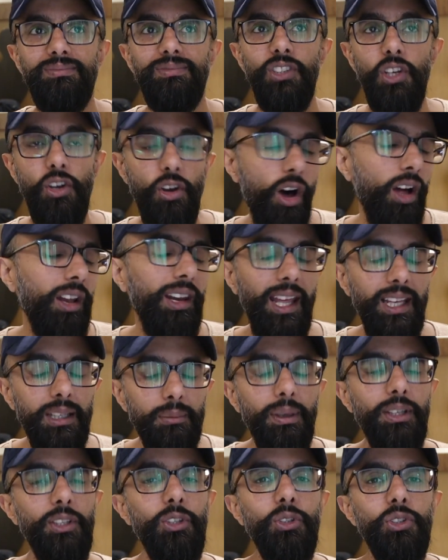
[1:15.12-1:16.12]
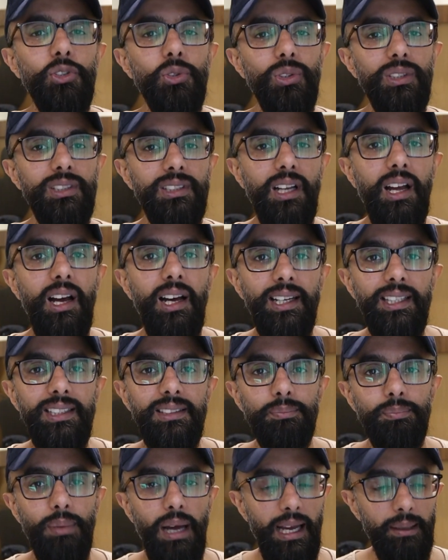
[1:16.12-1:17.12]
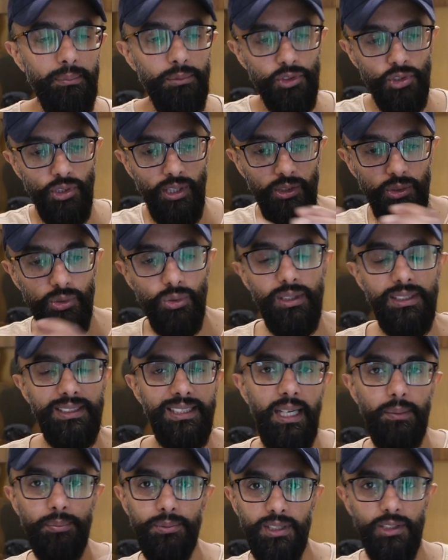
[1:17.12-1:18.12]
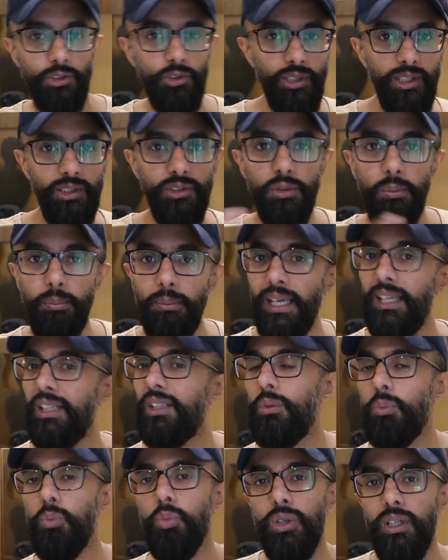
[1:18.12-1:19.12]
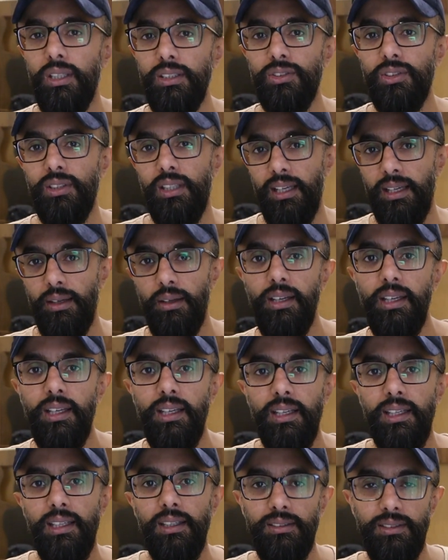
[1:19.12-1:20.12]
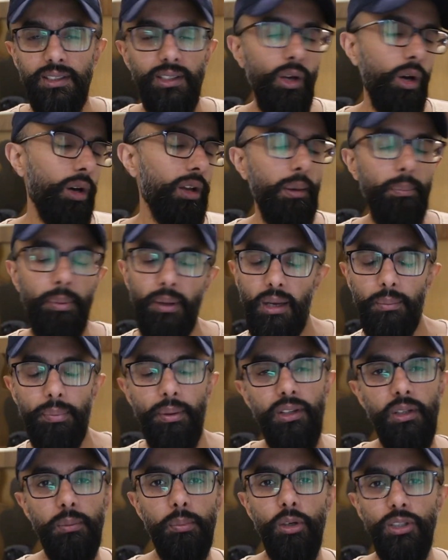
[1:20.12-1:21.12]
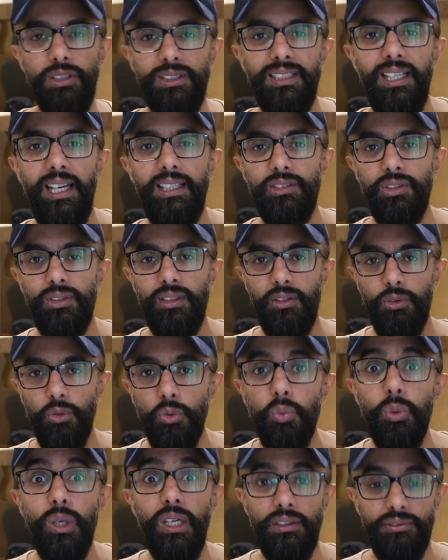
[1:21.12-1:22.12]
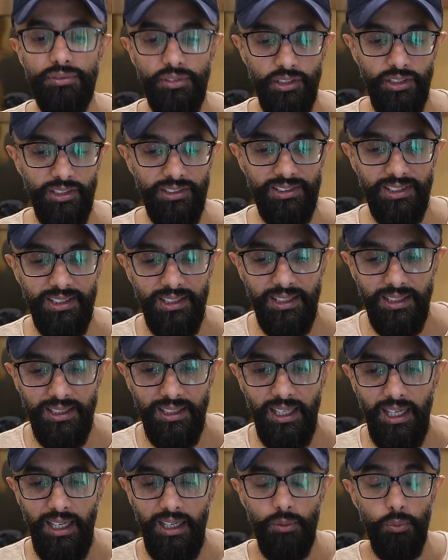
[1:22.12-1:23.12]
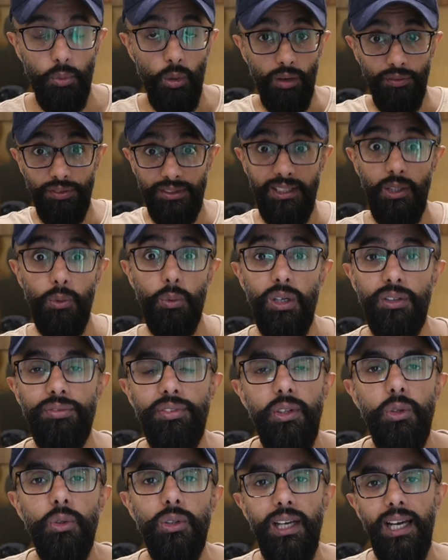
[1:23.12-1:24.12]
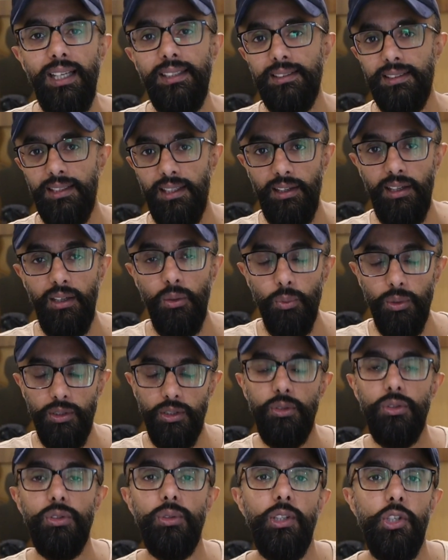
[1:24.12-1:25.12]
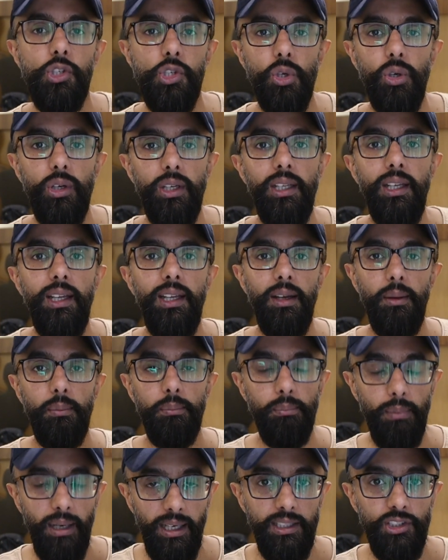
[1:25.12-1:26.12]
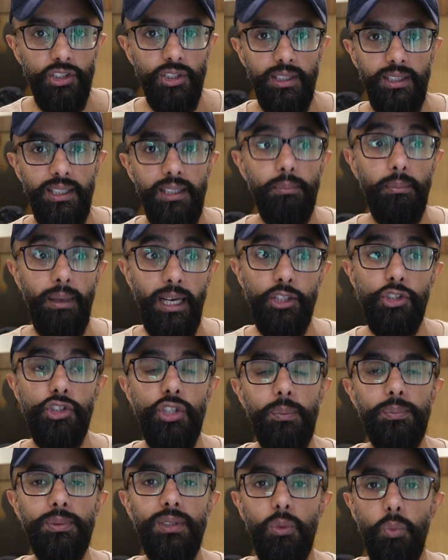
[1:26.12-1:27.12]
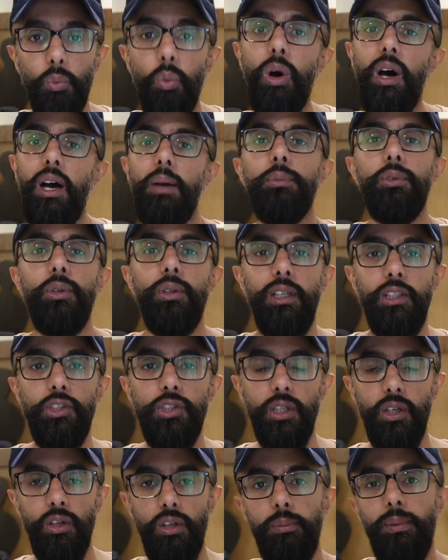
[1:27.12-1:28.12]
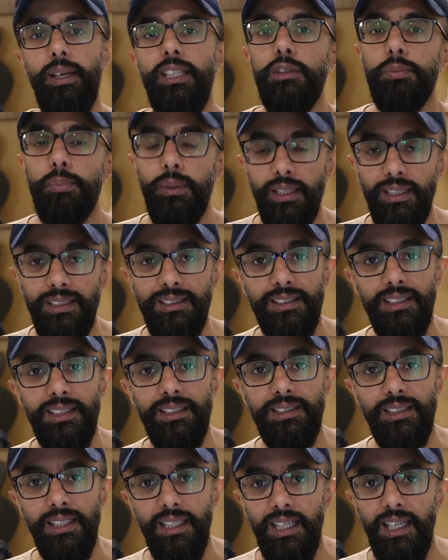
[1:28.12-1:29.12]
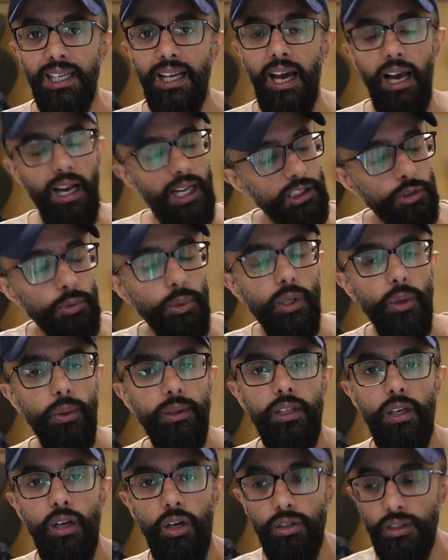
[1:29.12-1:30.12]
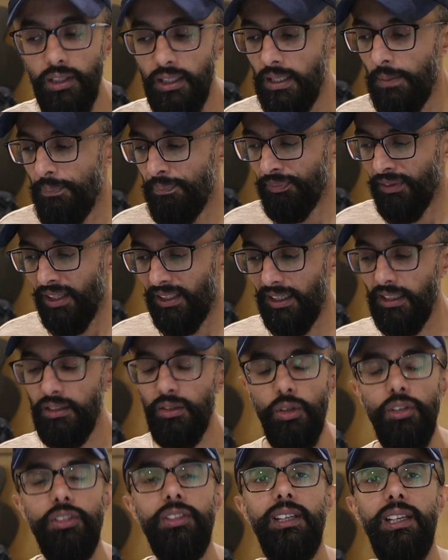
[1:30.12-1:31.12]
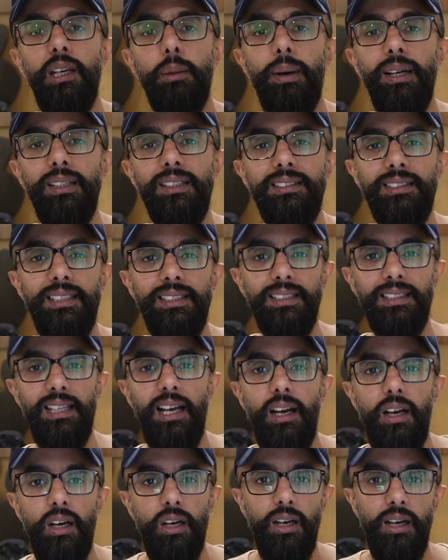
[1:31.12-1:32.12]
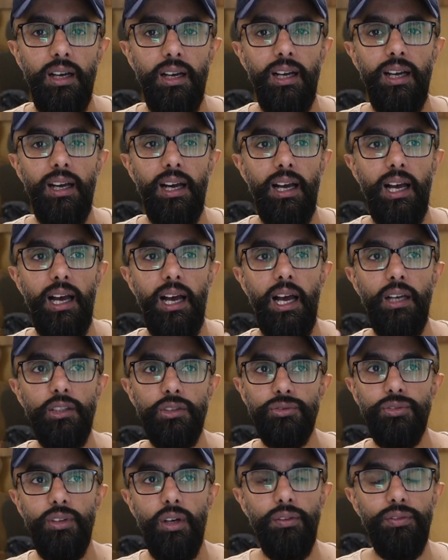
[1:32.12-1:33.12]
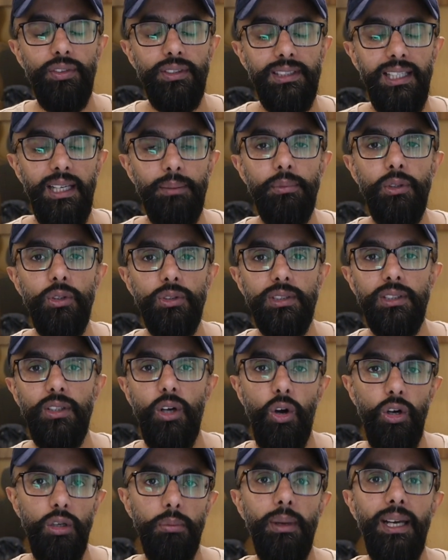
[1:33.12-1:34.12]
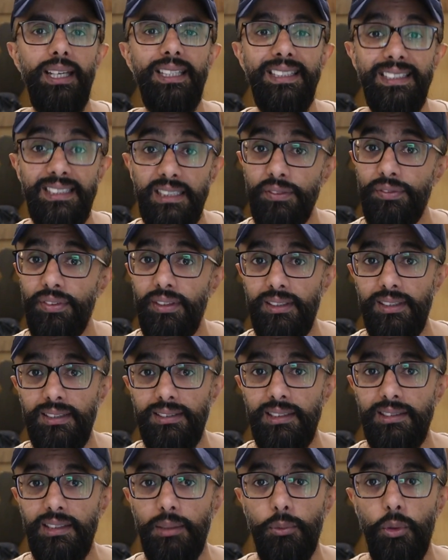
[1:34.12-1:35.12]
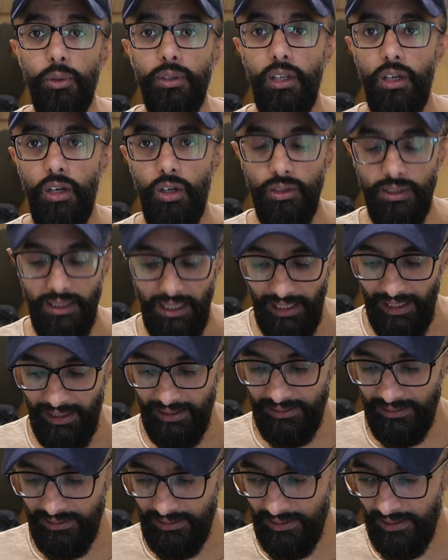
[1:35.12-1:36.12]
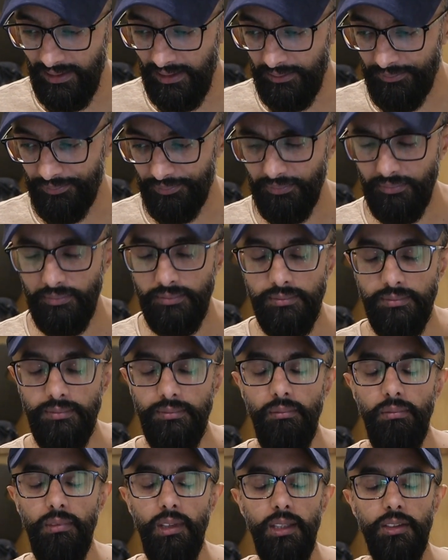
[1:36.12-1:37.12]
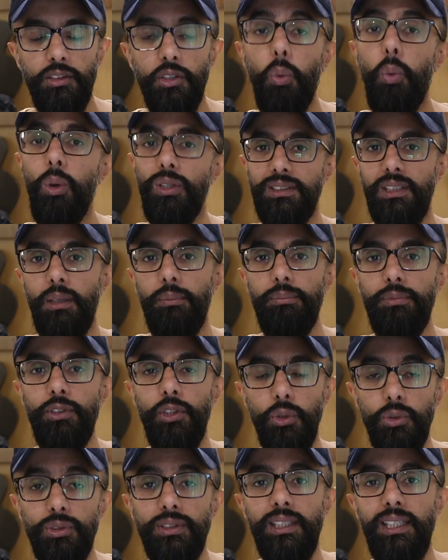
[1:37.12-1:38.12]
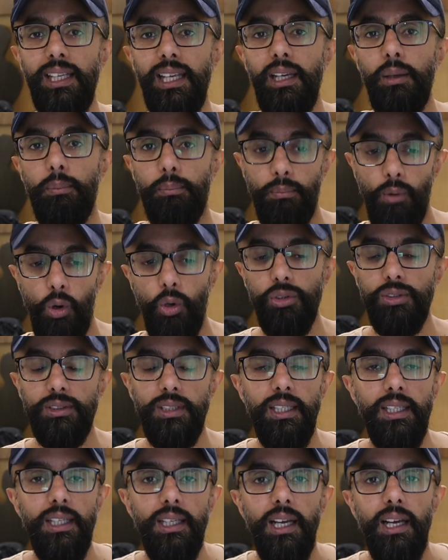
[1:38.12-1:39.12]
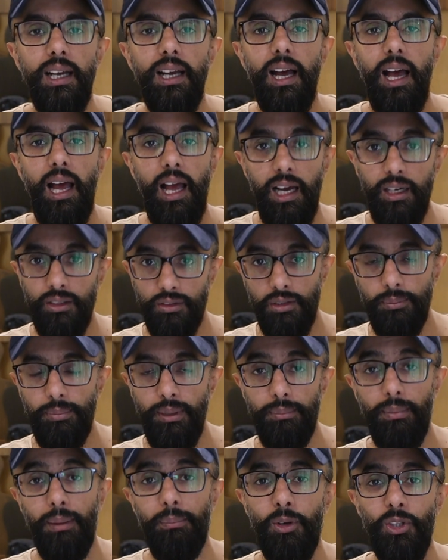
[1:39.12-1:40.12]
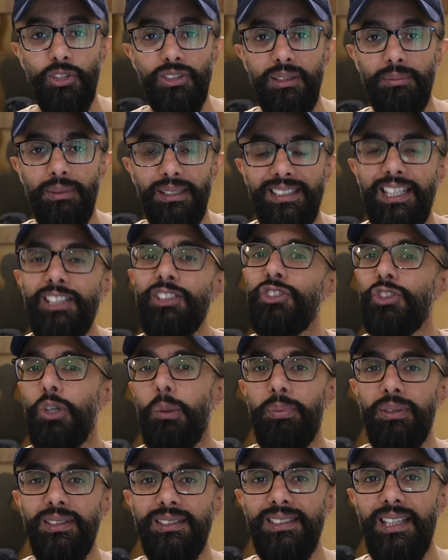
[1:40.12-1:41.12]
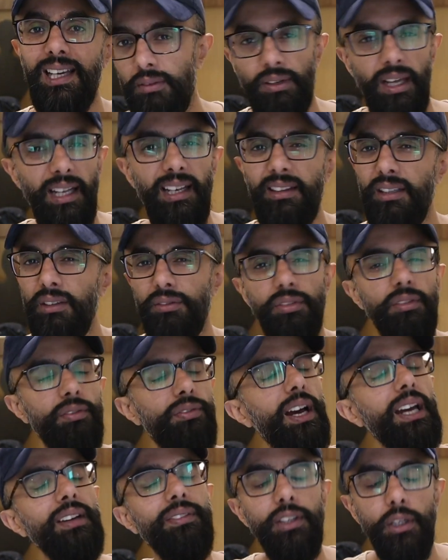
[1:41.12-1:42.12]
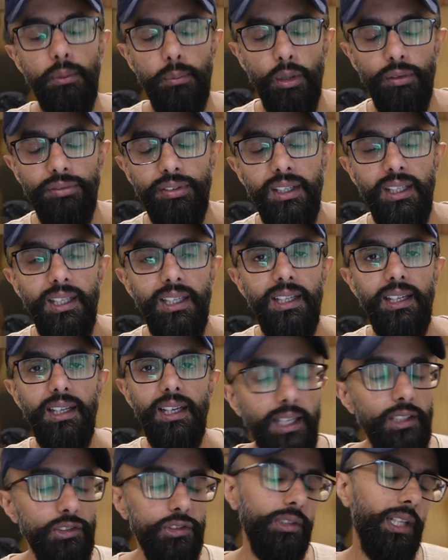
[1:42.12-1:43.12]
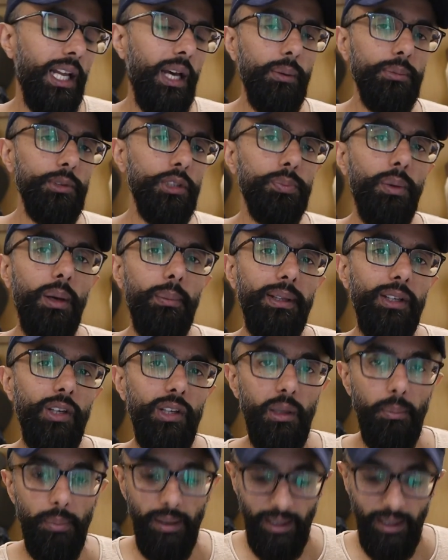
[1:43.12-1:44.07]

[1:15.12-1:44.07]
not like my usual kind. I'm trying to adapt and trying to make them work so they, you know, a bit on the both sides, so they do work for us, but obviously work for you guys, because I really want you to enjoy my journey and my trips and what I'm doing and share all my experiences as we're going along. Now the good thing about this is that obviously I'm using all my Nisi filters as I'm going along, and the ones I'm using here most are going to be mostly my 10 stoppers of anything from 5 and above. So now I'm just bubbling on a